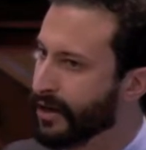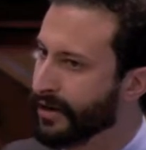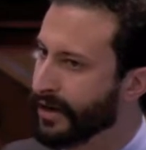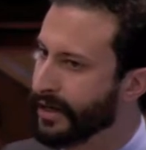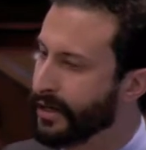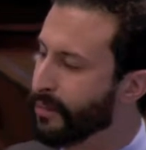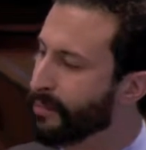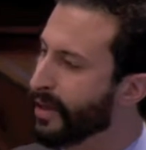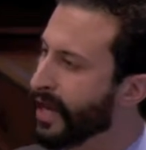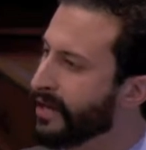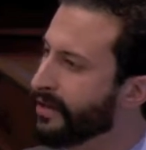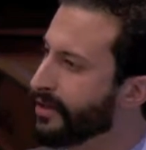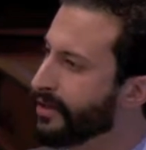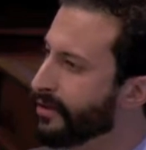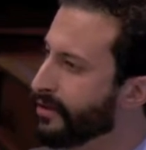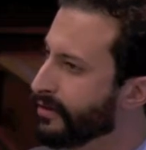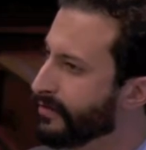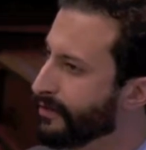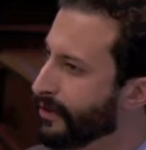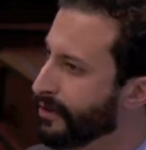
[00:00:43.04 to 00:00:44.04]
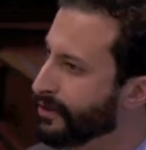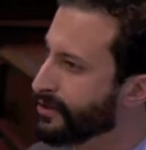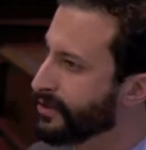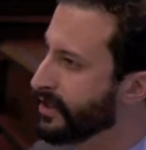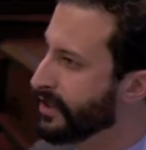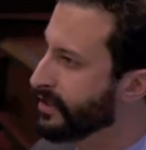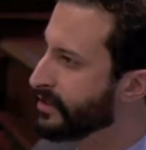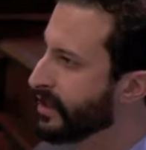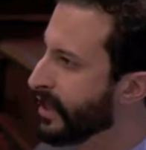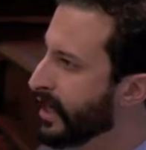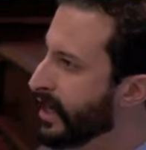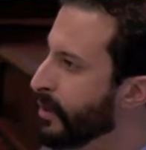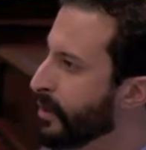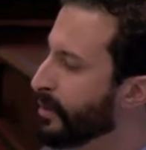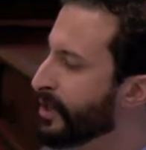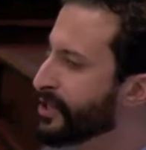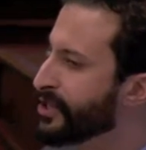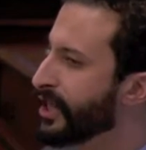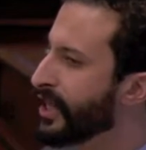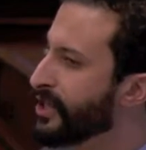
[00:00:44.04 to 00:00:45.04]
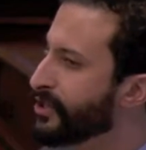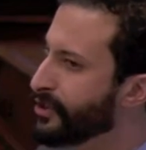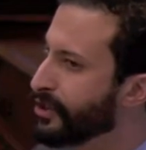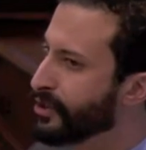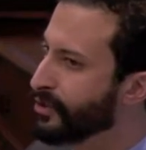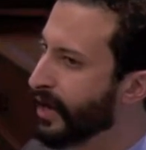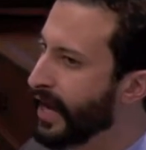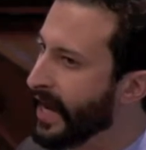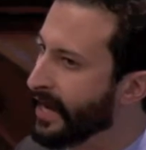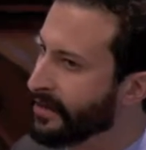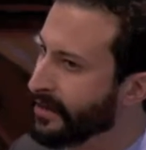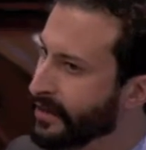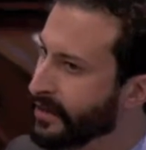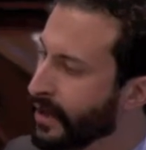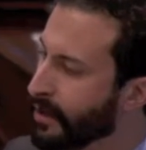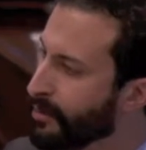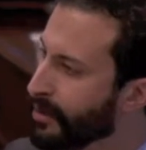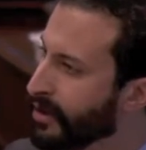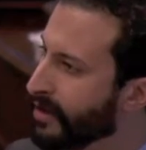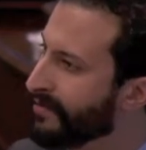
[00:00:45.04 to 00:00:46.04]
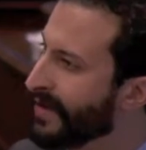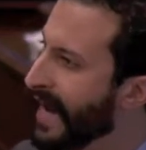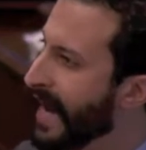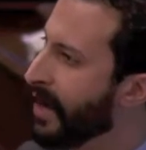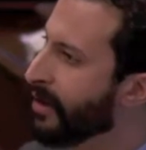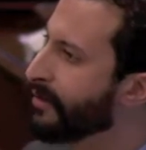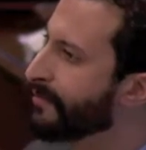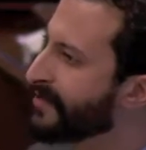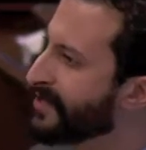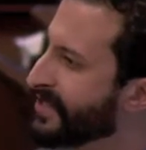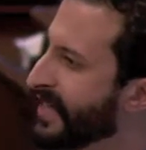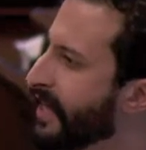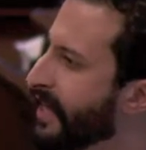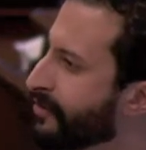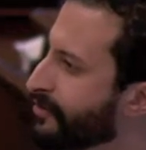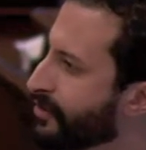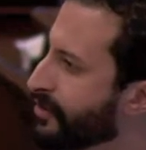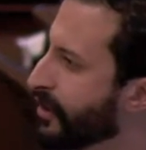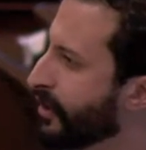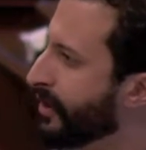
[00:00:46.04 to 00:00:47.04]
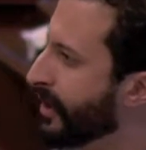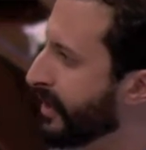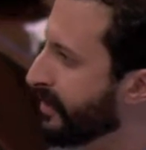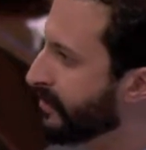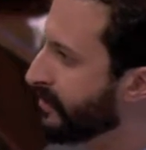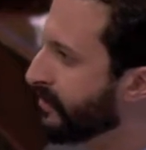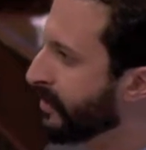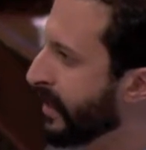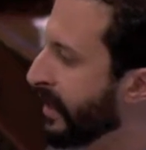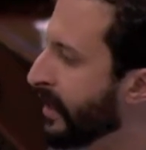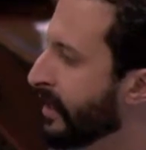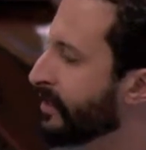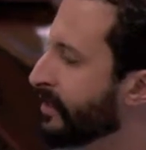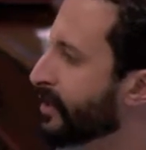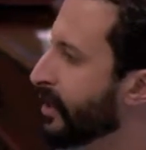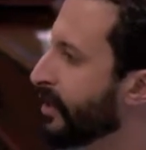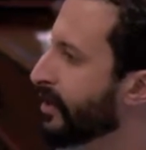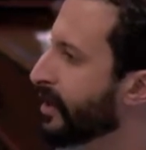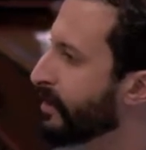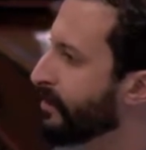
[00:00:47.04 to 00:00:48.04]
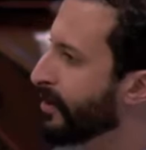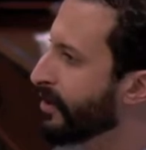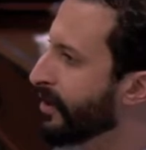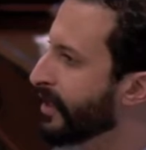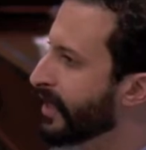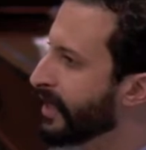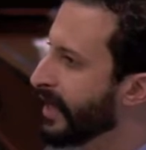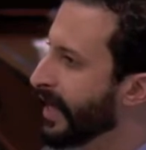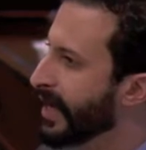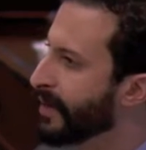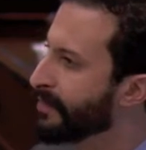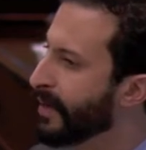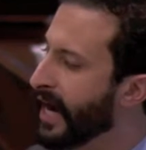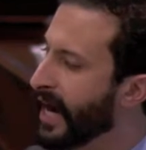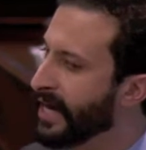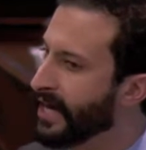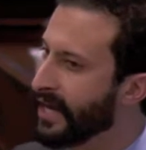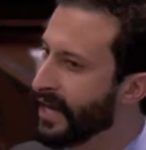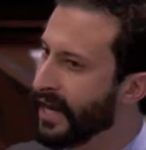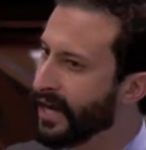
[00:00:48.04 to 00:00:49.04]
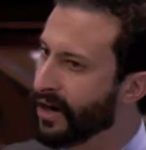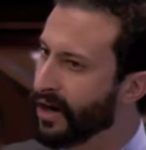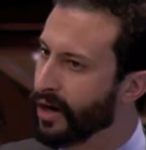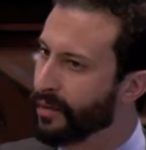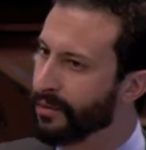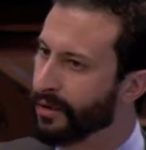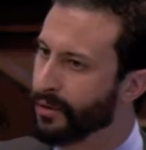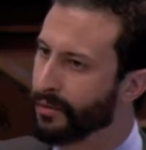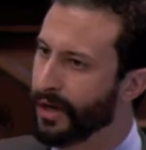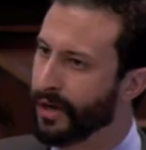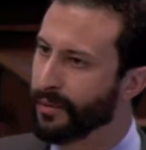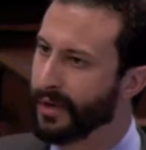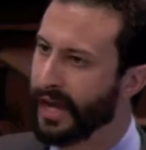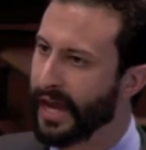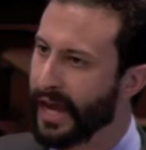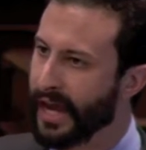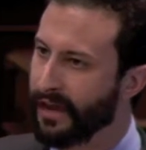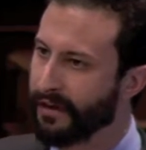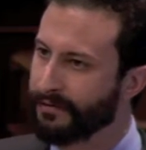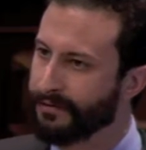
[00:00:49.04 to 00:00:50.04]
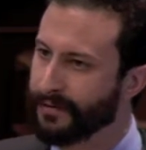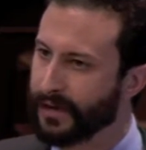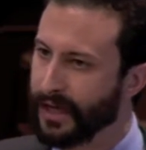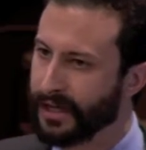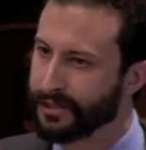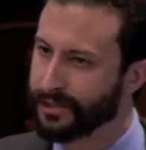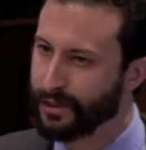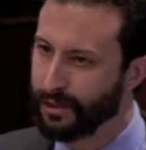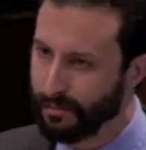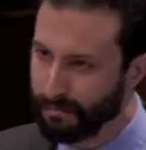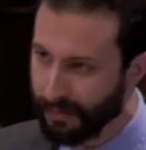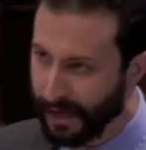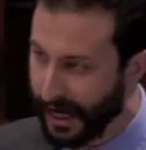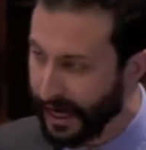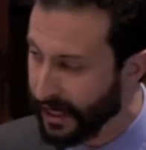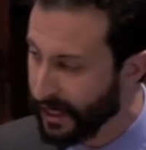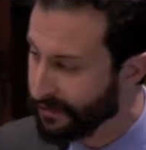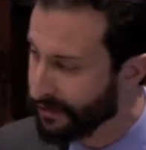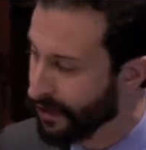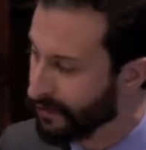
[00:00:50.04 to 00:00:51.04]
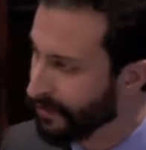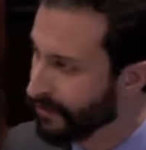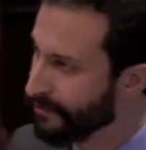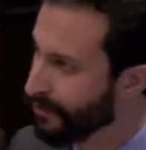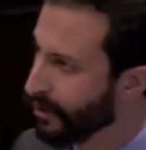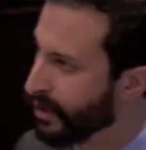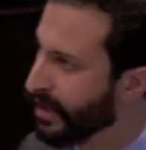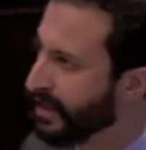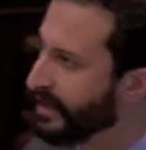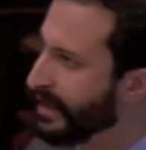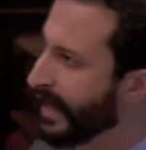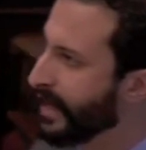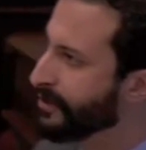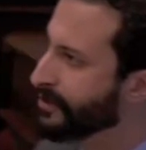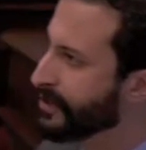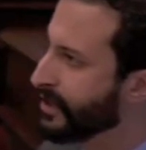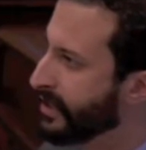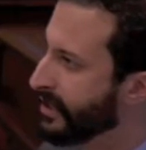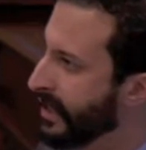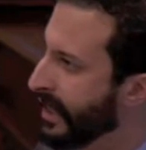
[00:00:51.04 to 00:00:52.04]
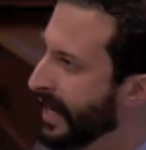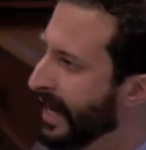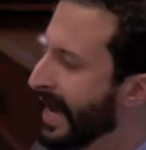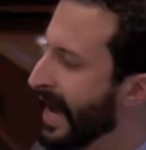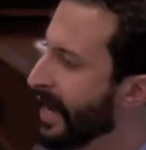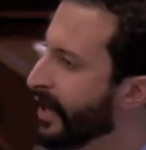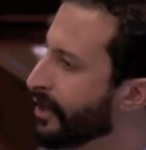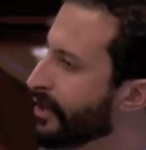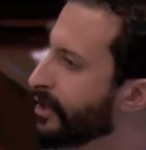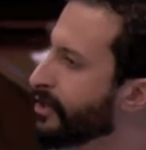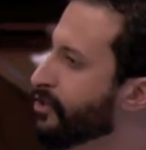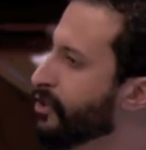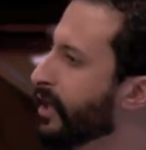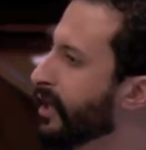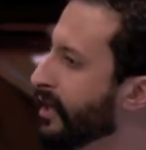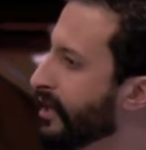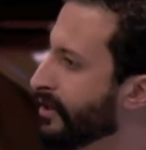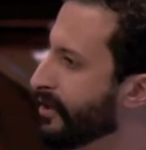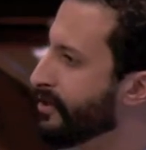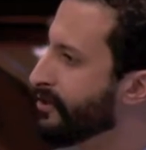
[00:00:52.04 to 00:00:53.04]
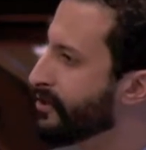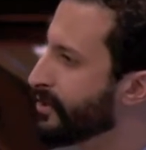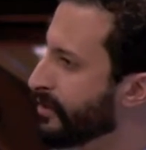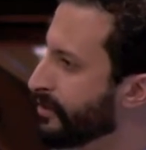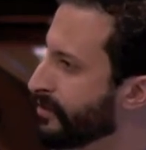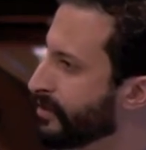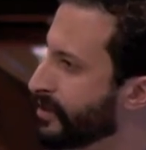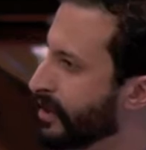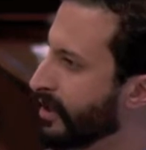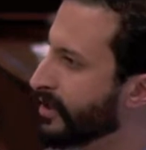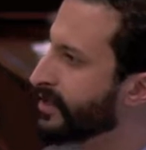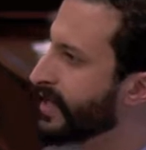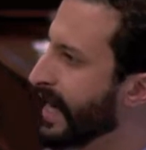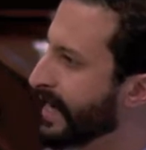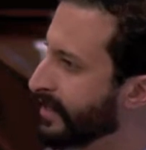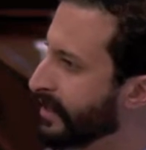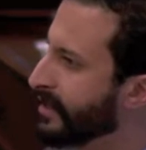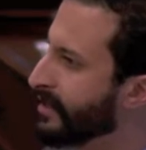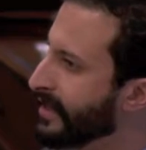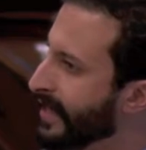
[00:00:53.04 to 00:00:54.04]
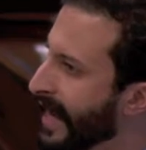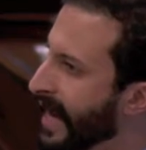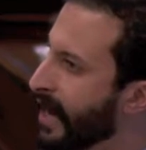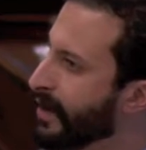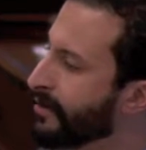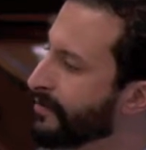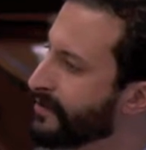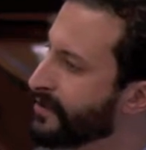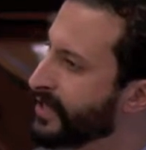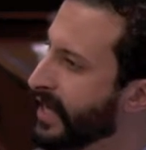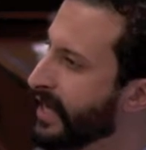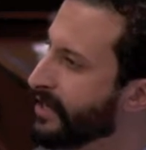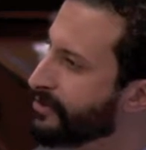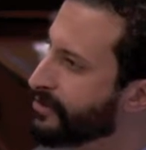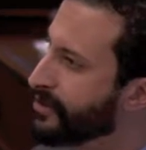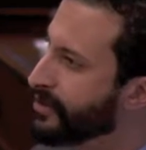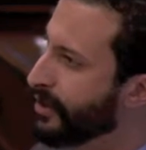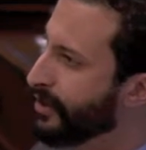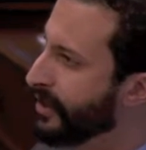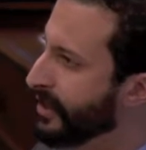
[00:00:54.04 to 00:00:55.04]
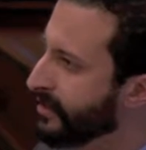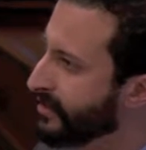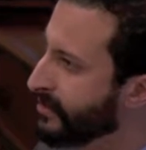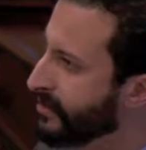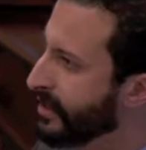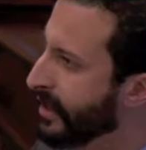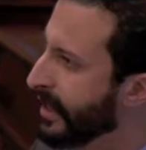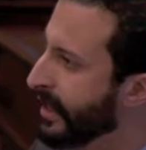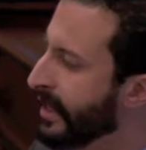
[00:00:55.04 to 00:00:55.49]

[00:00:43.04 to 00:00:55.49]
our independent universities, which each attract a number of out-of-state students. So a community like mine in Ann Arbor, where we have a student body of over 40,000, and a good chunk of those students are technically out-of-state students.